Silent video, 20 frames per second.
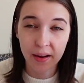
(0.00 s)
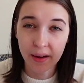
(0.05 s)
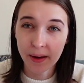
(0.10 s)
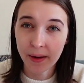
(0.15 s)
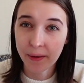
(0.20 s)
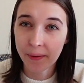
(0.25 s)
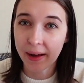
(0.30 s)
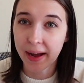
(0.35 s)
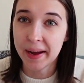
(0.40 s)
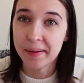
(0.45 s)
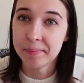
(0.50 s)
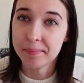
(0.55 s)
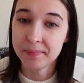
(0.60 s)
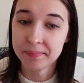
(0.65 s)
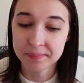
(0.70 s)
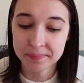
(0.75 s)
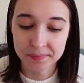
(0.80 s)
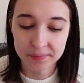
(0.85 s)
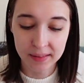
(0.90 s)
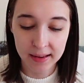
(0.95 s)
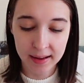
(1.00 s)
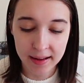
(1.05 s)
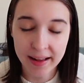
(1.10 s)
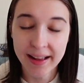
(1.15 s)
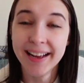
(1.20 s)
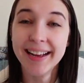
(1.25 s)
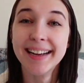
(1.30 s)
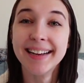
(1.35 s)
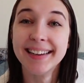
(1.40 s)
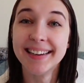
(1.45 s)
Okay,
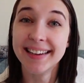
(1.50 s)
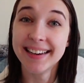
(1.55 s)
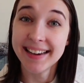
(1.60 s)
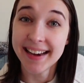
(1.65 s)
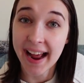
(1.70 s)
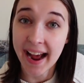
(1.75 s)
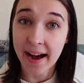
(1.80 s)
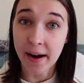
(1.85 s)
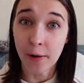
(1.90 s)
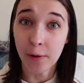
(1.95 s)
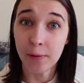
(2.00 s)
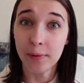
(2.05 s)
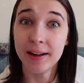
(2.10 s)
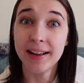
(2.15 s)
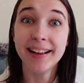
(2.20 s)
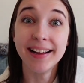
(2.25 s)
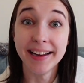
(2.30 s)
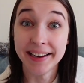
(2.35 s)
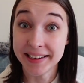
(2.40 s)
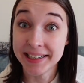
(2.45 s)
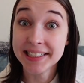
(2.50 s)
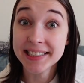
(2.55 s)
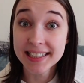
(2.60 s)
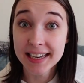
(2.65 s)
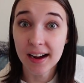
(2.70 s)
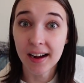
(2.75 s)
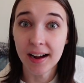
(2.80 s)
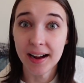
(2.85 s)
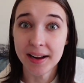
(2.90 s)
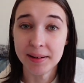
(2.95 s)
now it is
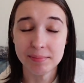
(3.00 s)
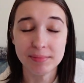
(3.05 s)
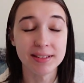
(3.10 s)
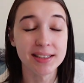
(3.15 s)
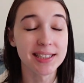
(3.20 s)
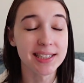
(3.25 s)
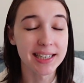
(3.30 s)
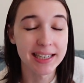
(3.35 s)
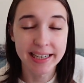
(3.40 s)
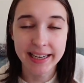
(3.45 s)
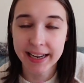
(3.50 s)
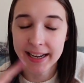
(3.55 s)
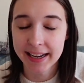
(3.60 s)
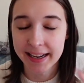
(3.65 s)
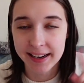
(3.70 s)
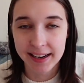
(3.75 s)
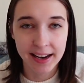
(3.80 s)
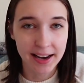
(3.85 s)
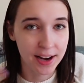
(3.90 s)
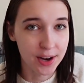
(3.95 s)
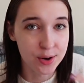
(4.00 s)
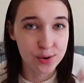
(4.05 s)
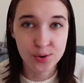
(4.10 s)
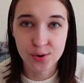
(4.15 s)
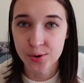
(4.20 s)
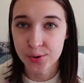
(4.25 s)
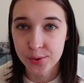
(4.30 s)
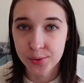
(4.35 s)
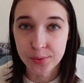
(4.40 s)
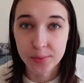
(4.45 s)
time to get
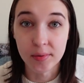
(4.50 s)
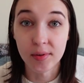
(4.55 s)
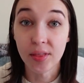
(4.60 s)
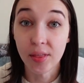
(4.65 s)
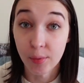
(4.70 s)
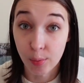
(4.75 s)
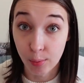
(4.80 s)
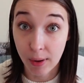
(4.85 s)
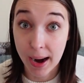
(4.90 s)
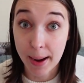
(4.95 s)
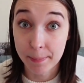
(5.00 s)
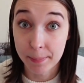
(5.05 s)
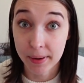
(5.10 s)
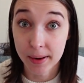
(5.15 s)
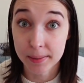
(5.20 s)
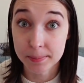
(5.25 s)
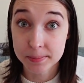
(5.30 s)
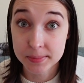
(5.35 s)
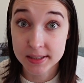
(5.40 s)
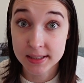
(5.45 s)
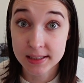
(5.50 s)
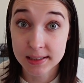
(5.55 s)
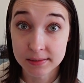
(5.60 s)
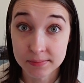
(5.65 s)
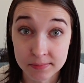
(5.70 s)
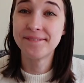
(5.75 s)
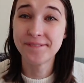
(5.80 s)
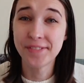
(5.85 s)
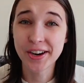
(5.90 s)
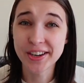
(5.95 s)
into the wrap-ups.
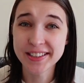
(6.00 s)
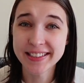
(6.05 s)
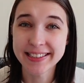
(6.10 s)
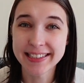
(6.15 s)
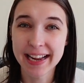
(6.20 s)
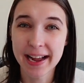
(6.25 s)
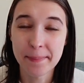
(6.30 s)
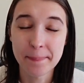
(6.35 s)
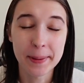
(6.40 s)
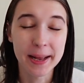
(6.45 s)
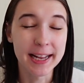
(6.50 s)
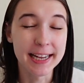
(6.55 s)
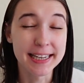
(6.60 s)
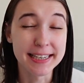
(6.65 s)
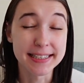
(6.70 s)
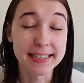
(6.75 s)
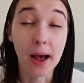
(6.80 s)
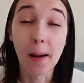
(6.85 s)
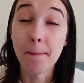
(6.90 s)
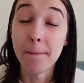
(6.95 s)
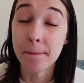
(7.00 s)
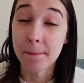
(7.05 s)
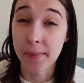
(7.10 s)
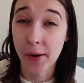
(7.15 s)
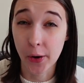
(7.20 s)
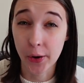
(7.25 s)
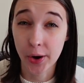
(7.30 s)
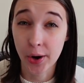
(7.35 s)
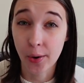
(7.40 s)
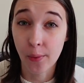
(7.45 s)
First up is
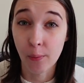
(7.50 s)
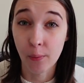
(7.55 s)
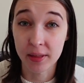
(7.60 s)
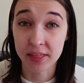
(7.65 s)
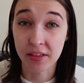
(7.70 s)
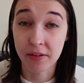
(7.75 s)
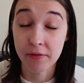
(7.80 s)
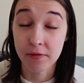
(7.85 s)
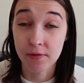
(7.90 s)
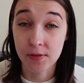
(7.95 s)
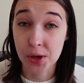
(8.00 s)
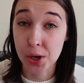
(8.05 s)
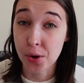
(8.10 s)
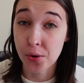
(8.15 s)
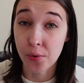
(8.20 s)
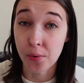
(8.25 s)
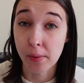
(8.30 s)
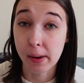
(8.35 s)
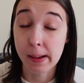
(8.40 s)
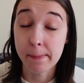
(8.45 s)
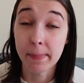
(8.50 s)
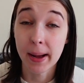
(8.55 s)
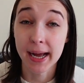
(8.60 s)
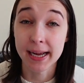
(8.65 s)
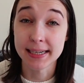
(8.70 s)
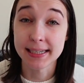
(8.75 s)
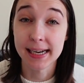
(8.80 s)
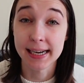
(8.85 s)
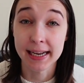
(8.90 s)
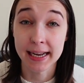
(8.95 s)
Murder with a View by
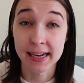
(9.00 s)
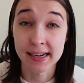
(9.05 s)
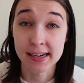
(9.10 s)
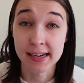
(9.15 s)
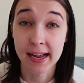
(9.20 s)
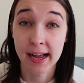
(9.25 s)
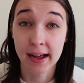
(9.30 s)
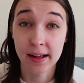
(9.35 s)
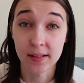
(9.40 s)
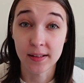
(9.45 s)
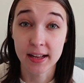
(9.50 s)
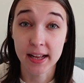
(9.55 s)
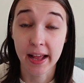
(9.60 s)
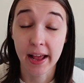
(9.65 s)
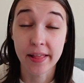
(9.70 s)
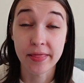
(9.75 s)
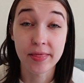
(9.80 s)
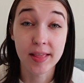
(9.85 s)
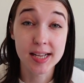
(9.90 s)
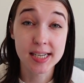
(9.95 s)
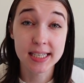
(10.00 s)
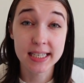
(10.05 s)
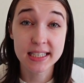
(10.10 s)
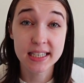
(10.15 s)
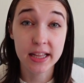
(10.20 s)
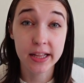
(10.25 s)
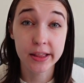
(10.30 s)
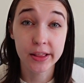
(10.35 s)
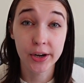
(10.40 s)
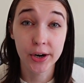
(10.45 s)
Diane Kelly, and this is
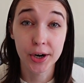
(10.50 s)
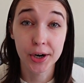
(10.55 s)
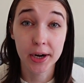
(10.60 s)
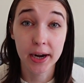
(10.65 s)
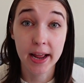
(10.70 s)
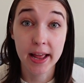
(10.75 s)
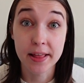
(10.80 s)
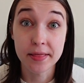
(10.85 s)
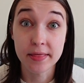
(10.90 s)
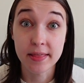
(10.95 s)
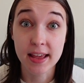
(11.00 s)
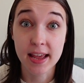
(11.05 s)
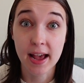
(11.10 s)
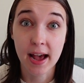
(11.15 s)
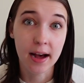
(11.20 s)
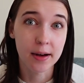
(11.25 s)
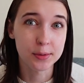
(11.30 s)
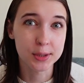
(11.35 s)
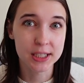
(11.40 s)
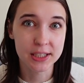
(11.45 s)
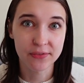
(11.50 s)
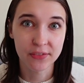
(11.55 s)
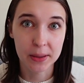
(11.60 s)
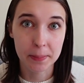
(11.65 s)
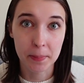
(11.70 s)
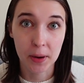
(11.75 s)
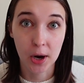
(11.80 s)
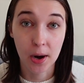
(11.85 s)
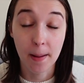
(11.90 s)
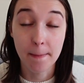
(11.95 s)
the third in the House
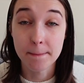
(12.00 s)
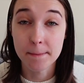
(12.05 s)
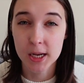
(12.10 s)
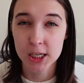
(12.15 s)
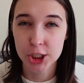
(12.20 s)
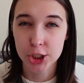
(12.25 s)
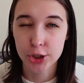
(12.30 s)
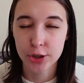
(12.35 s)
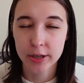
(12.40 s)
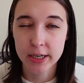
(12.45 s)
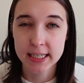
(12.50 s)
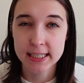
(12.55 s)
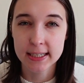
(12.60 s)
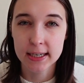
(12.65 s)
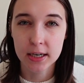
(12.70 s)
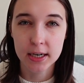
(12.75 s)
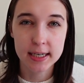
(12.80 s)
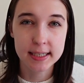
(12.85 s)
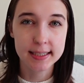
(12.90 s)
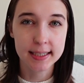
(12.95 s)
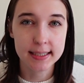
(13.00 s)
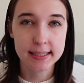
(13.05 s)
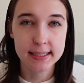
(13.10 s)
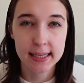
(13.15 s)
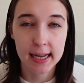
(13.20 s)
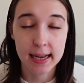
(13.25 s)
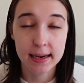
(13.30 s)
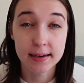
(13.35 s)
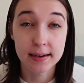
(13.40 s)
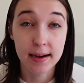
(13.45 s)
Flipper mystery series that's
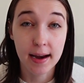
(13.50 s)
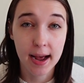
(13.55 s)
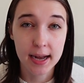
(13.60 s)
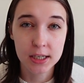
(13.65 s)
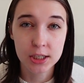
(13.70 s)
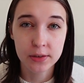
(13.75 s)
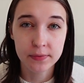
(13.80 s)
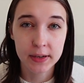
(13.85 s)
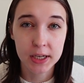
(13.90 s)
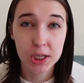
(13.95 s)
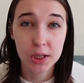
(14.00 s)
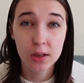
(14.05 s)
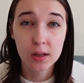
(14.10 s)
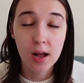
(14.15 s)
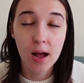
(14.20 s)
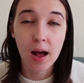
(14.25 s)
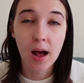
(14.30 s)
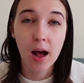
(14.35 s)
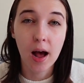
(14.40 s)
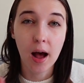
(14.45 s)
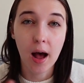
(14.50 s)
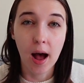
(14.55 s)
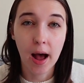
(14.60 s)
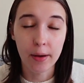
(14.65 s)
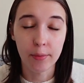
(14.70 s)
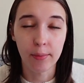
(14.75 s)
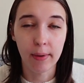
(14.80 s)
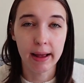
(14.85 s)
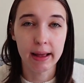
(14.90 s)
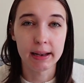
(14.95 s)
set in Nashville. I
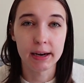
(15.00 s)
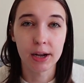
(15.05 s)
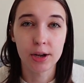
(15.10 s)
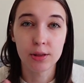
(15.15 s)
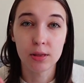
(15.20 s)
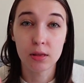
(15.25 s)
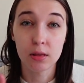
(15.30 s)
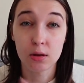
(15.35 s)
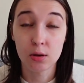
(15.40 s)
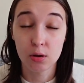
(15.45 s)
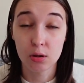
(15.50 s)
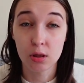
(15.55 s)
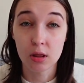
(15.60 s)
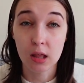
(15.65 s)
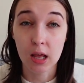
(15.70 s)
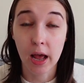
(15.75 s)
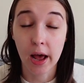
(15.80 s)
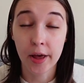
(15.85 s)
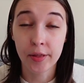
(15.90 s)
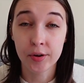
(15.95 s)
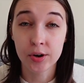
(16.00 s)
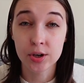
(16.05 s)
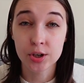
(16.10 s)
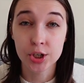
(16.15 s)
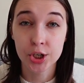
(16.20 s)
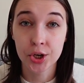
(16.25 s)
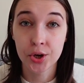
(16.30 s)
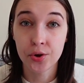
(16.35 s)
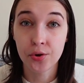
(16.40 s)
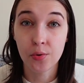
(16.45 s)
read the other
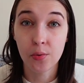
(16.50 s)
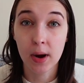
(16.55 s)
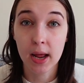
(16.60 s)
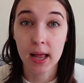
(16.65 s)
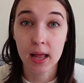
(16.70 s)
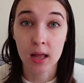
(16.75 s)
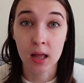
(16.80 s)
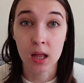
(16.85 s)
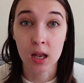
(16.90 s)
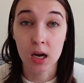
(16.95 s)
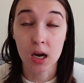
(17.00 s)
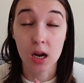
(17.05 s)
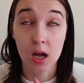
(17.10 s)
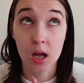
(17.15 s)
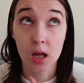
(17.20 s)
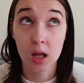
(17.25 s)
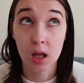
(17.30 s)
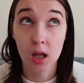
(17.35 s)
2 in